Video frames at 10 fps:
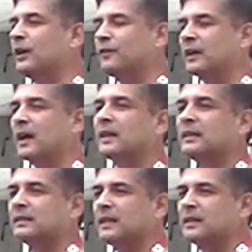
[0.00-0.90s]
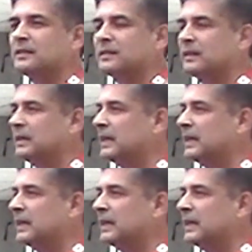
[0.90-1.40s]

of the Karyakartas,